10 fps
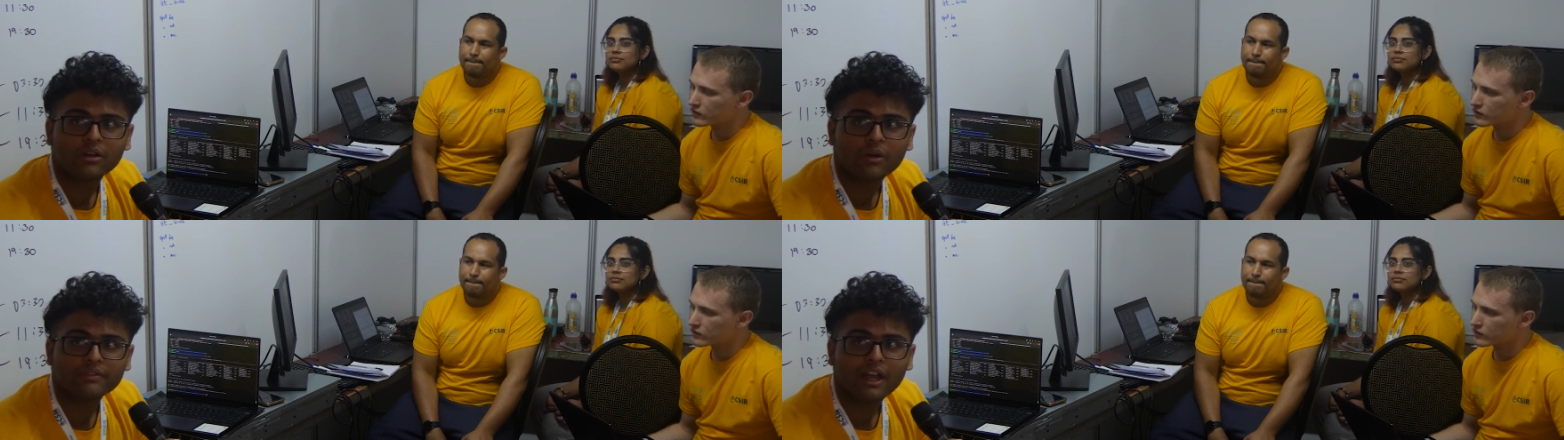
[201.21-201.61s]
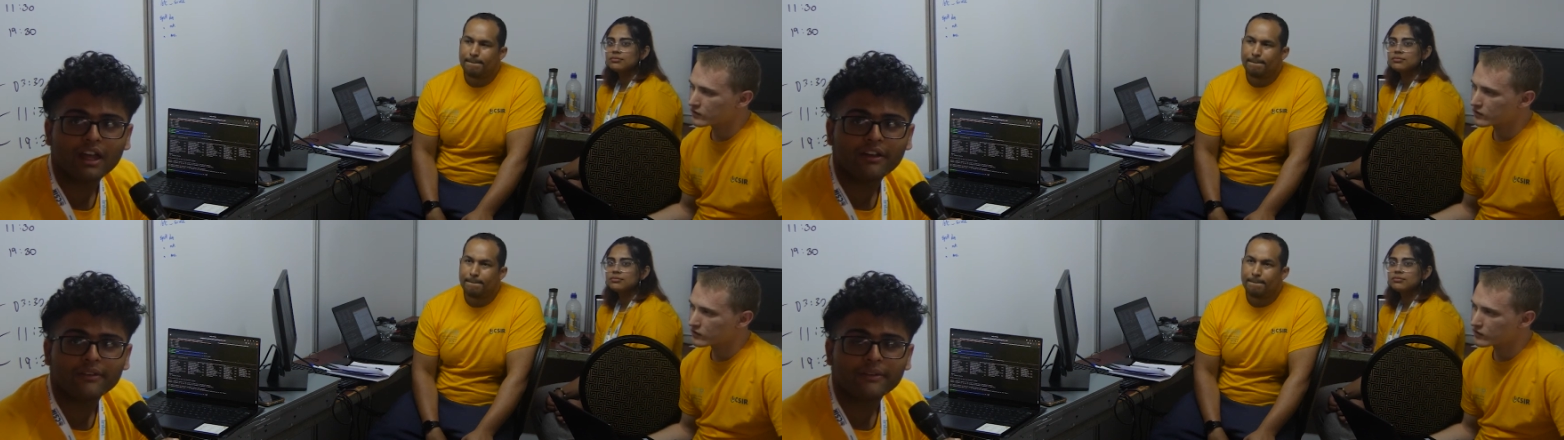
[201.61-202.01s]
Speaker 1: So you
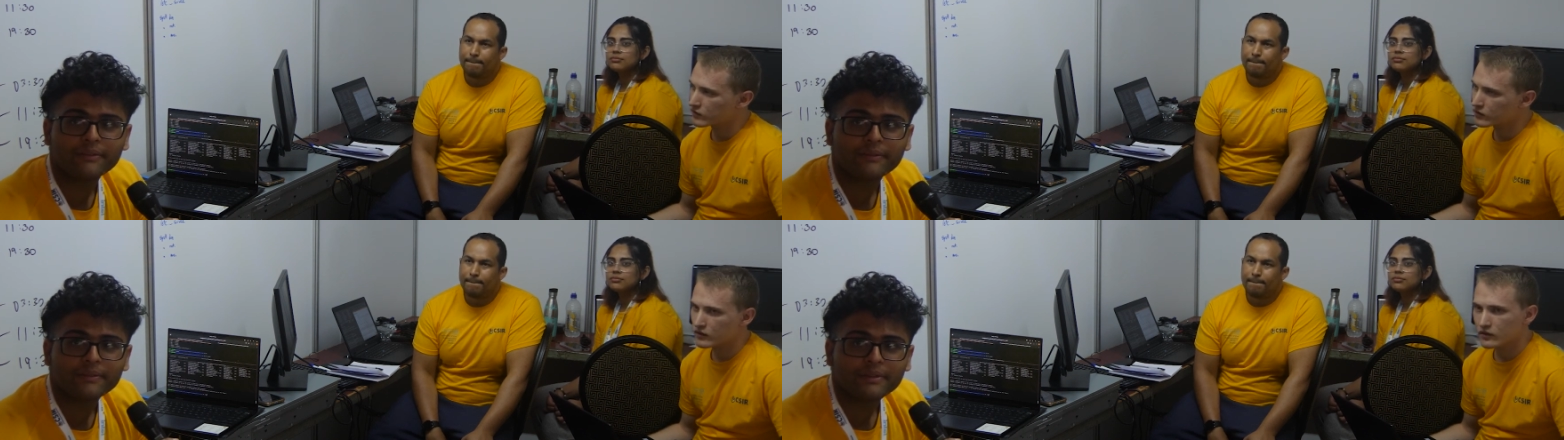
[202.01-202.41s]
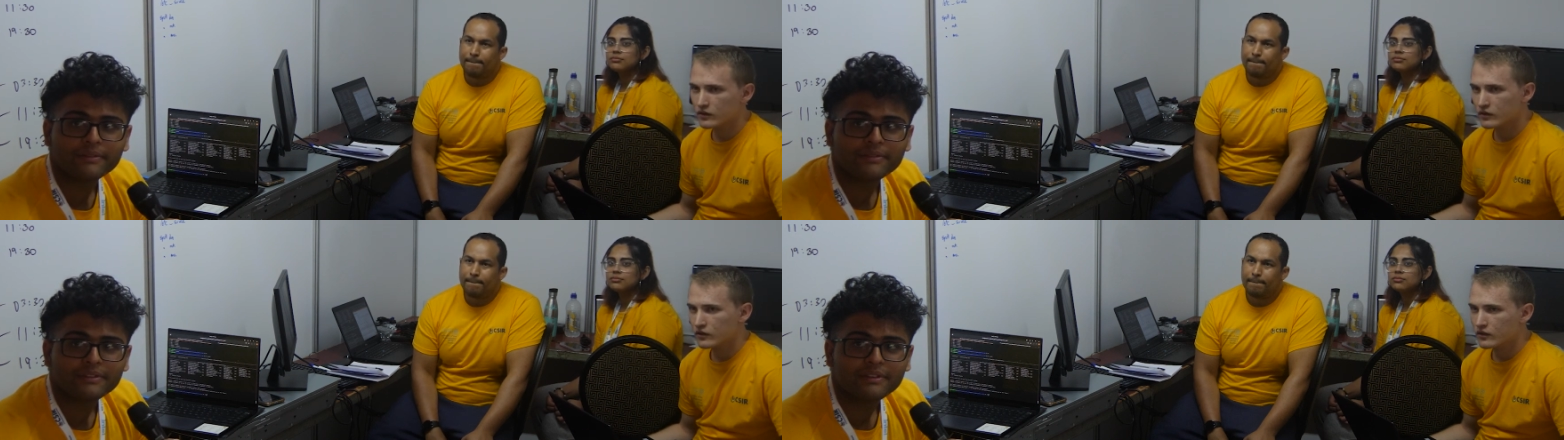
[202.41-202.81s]
think the
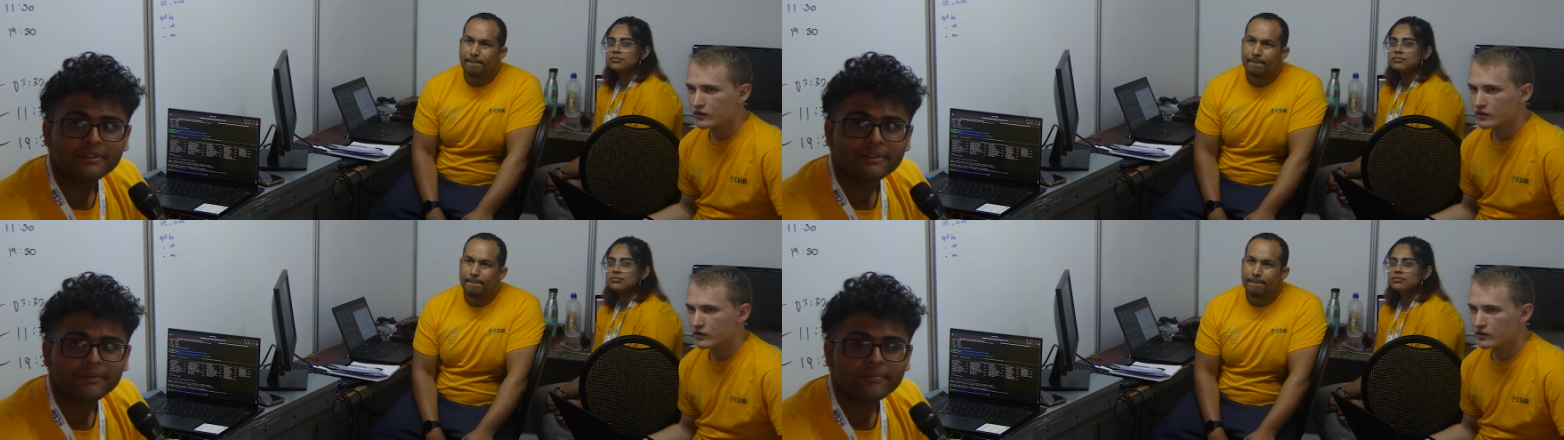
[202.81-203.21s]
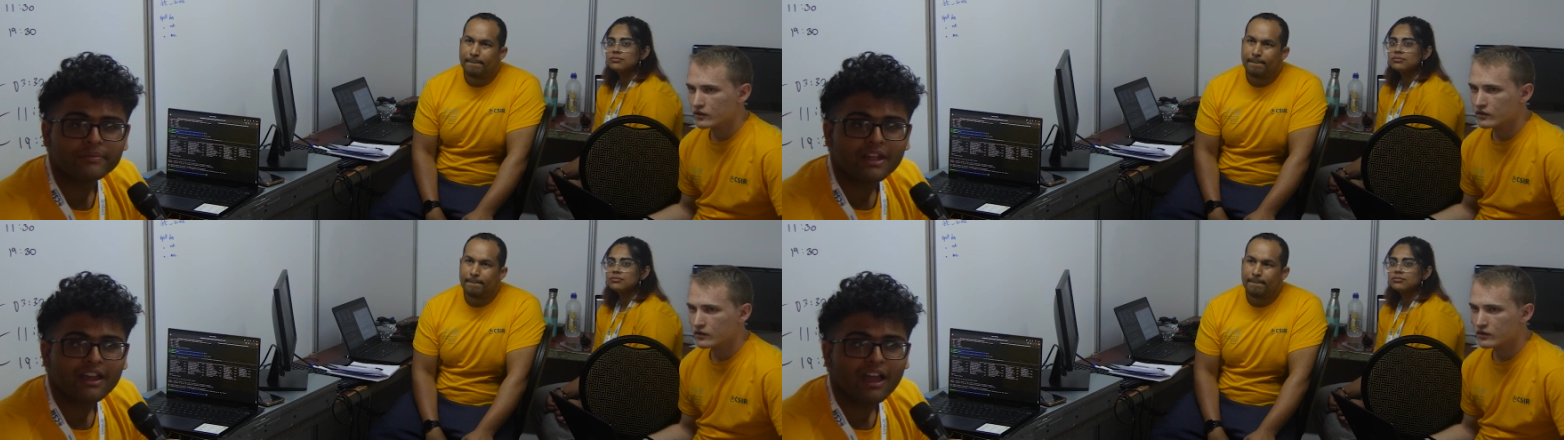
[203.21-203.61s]
benchmarks are going to be the
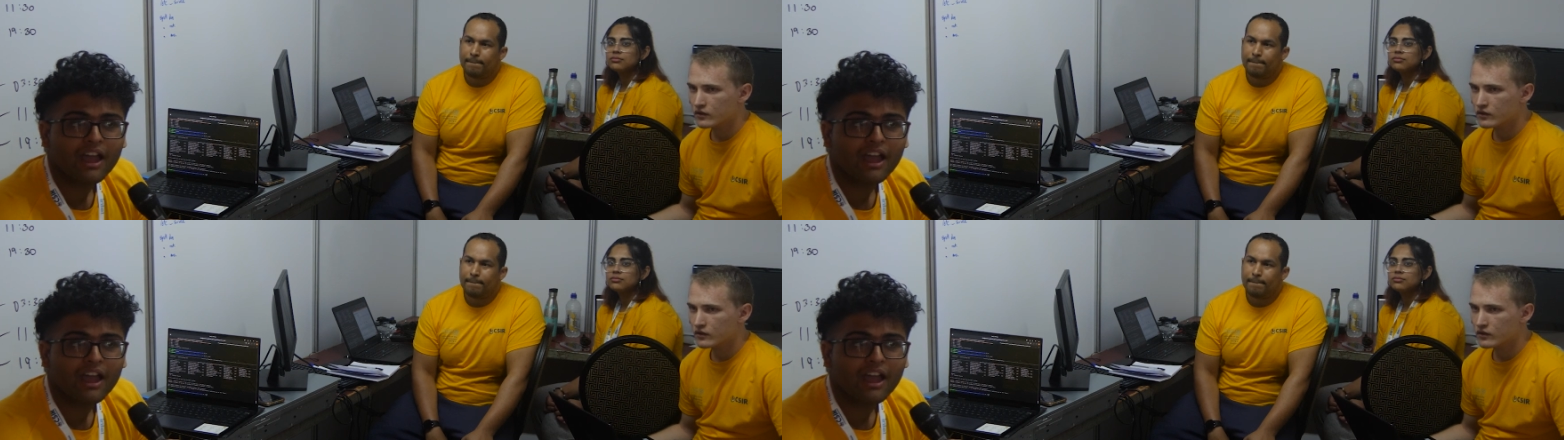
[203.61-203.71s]
hardest?